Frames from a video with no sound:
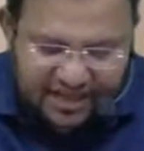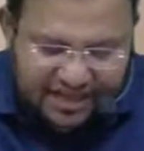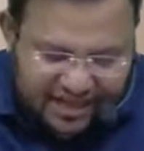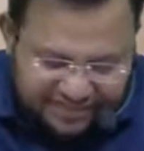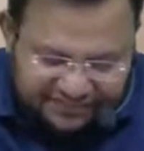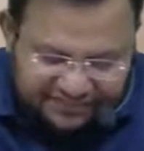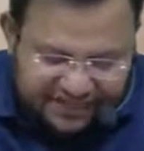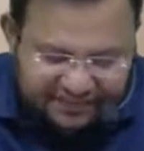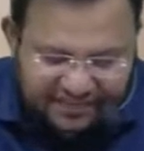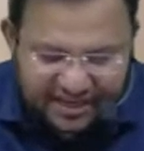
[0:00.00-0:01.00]
If
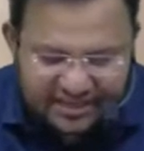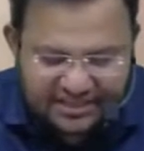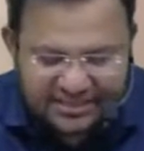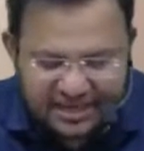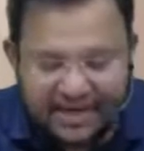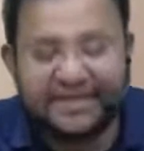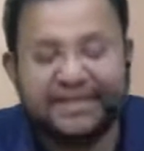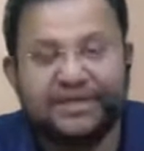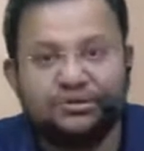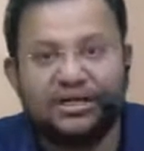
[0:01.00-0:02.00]
dividend is relating
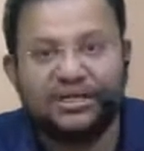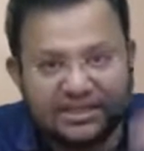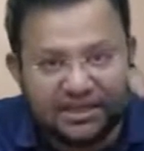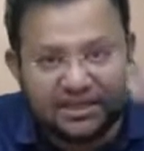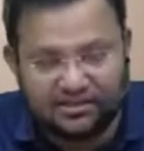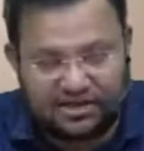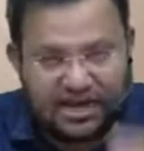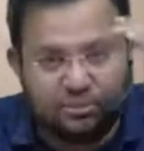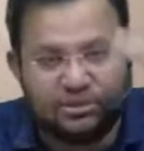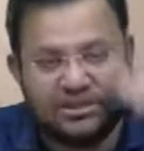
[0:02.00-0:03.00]
to the year,
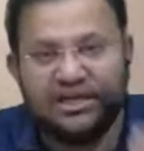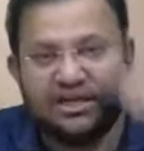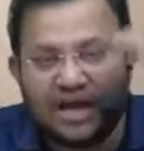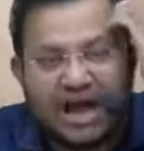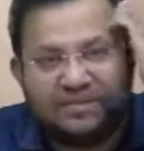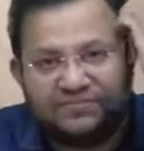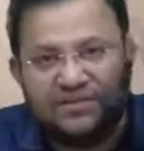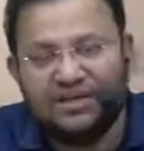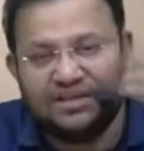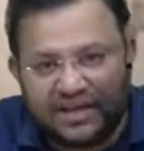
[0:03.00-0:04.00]
accounting year, after
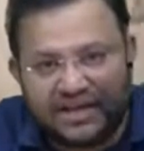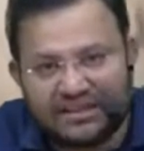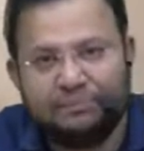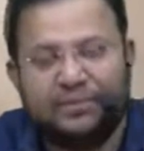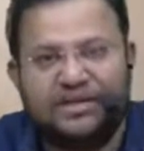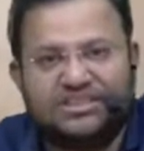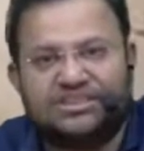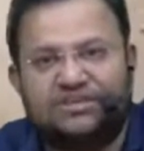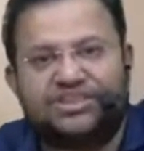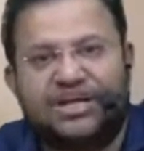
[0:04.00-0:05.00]
the date of purchase
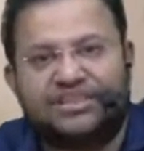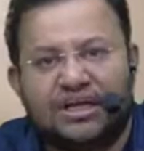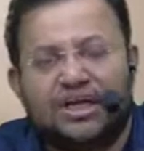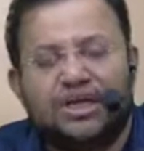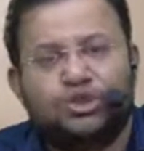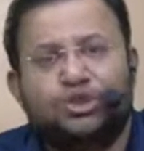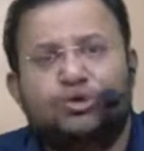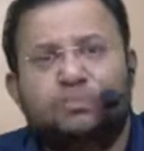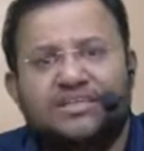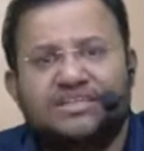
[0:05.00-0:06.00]
of shares. So you
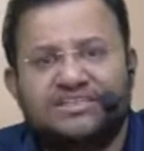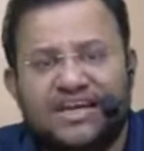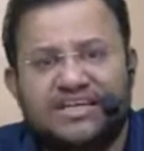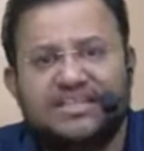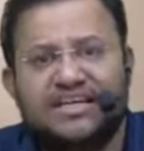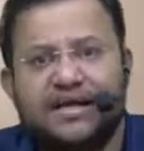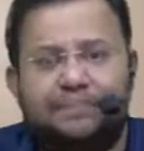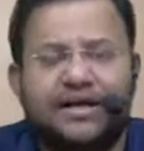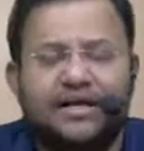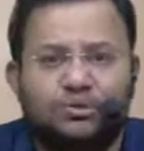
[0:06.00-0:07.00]
purchase shares in
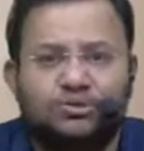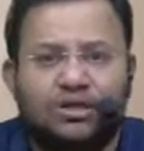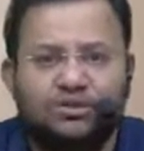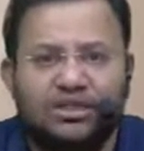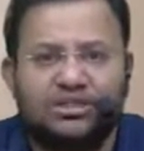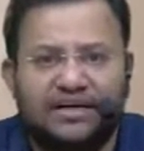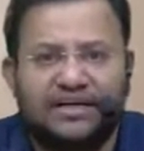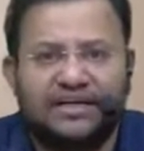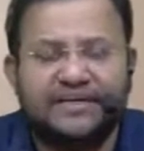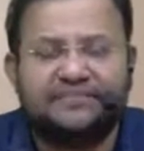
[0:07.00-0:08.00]
April
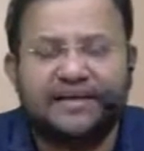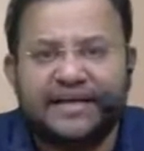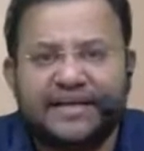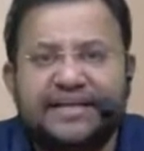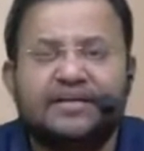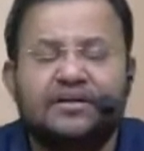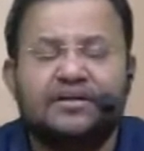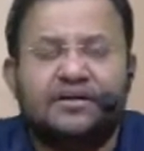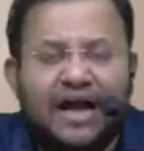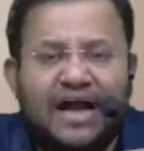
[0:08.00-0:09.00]
2020
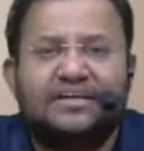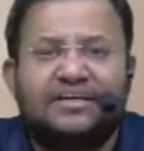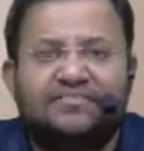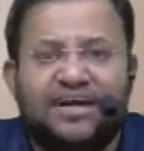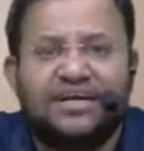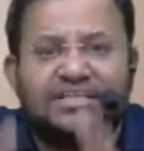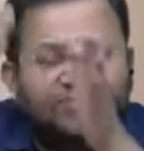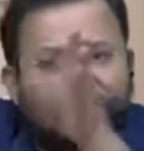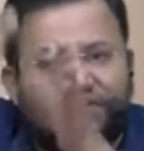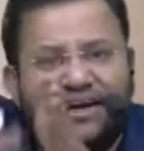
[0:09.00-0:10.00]
and the dividend is for
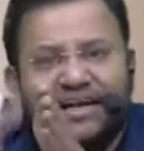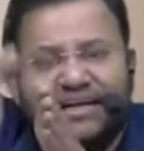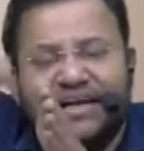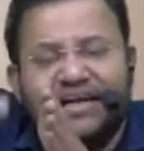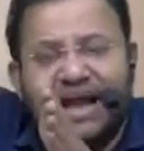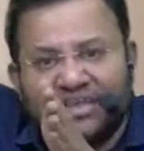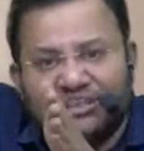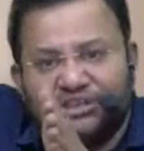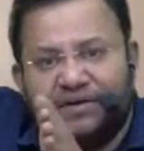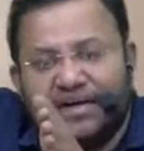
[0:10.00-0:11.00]

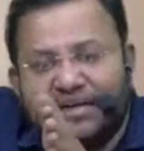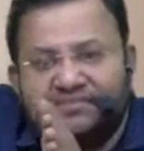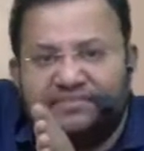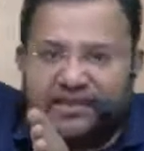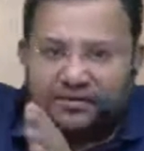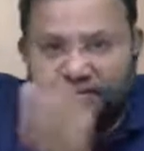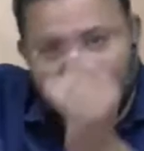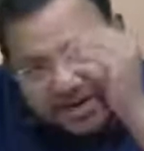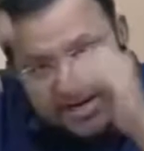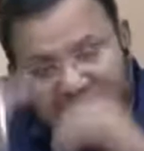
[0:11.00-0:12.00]
20-21.
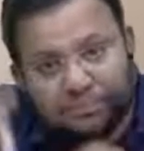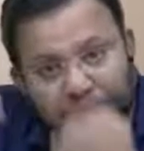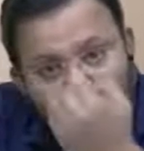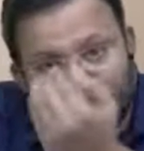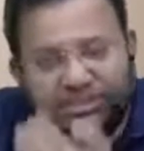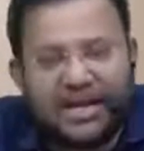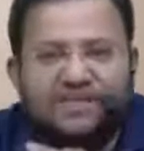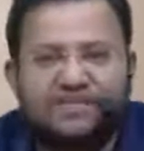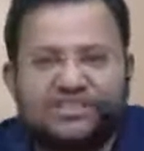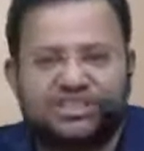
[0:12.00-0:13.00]
It is
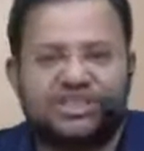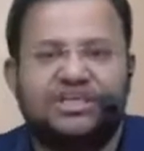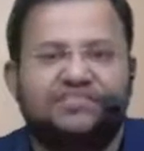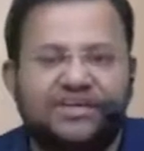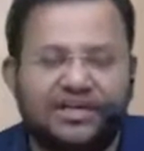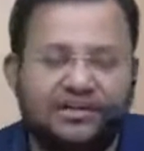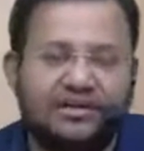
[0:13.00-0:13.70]
post-acquisition dividend.